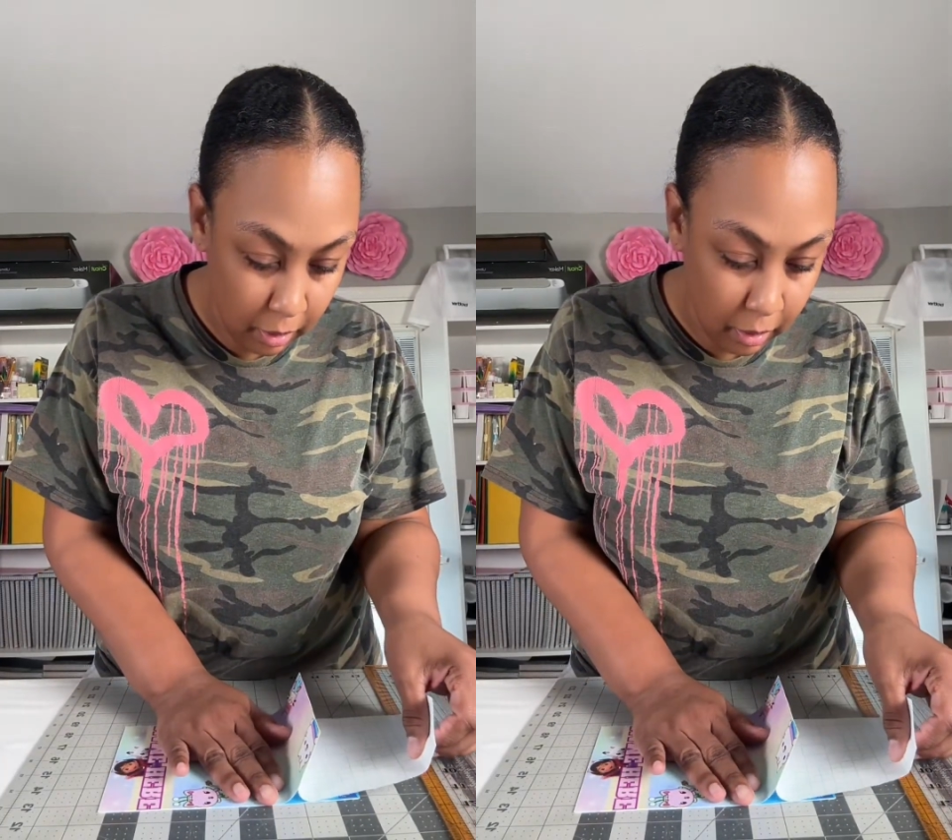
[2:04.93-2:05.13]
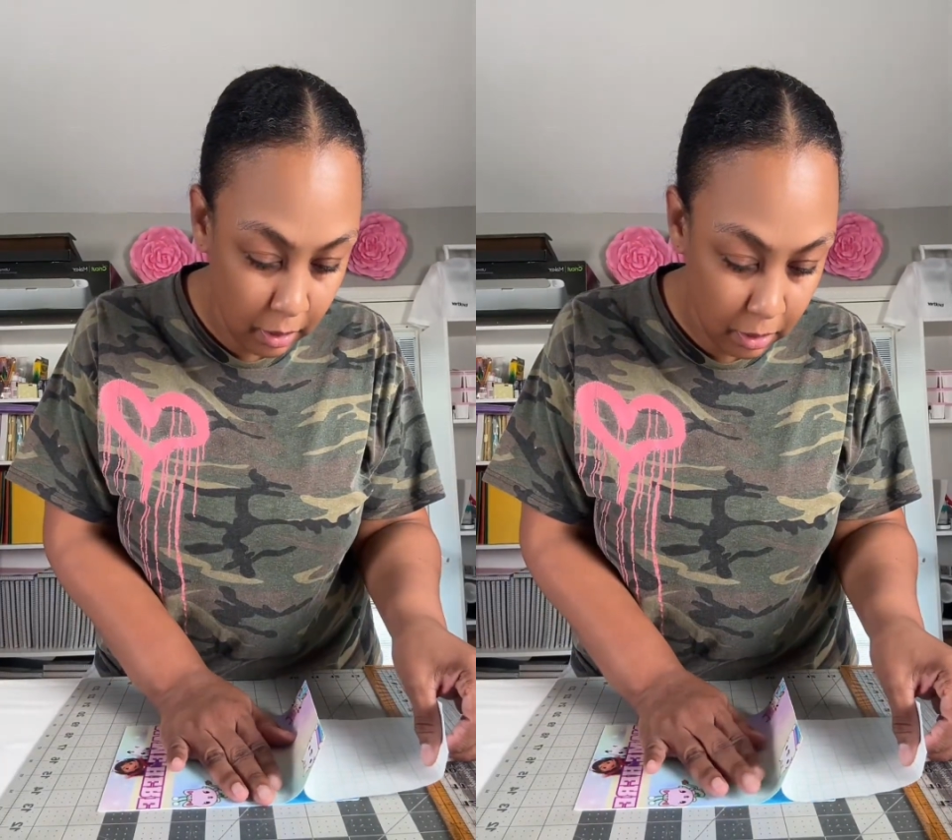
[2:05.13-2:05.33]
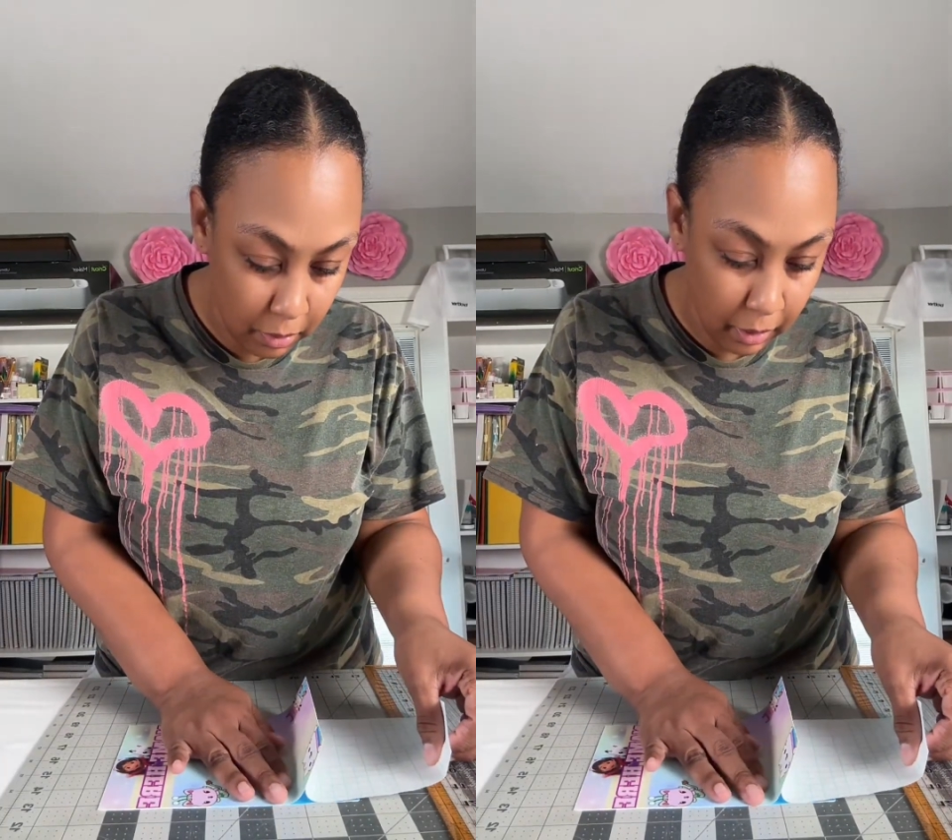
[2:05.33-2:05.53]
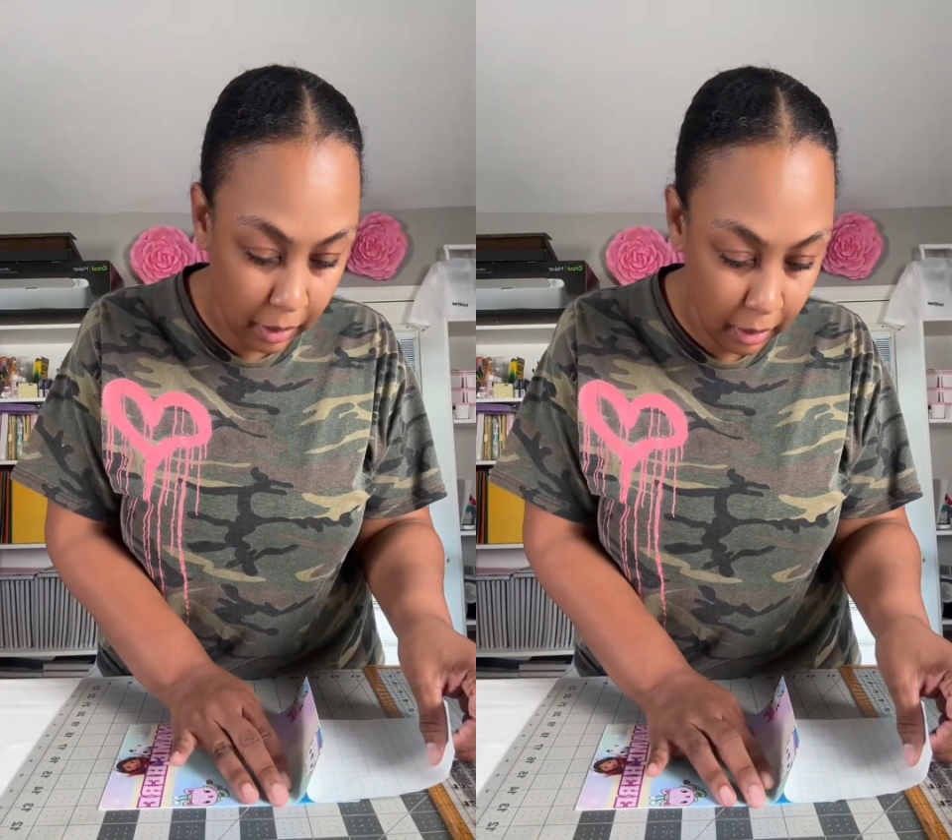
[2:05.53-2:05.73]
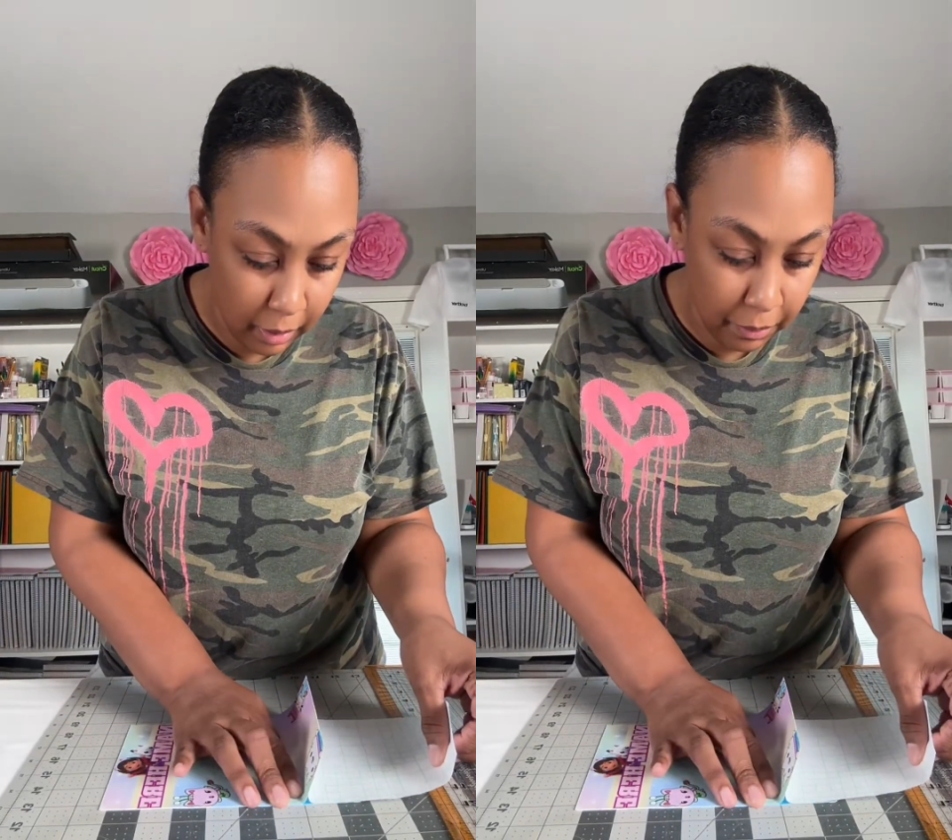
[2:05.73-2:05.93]
that's
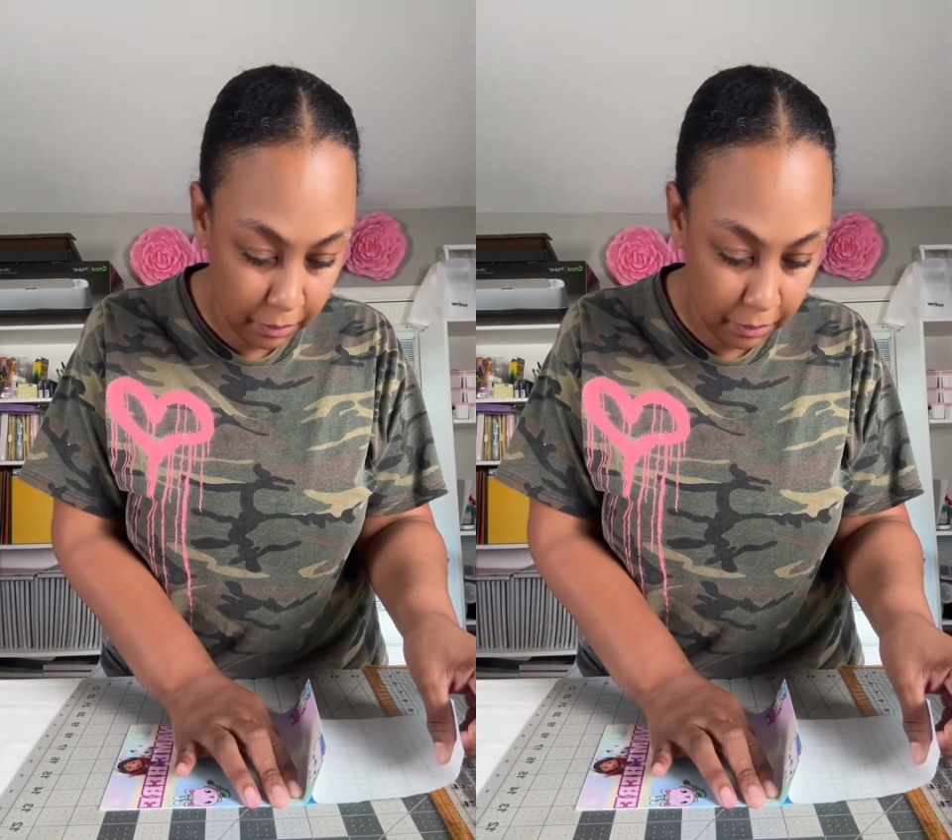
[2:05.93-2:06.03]
okay.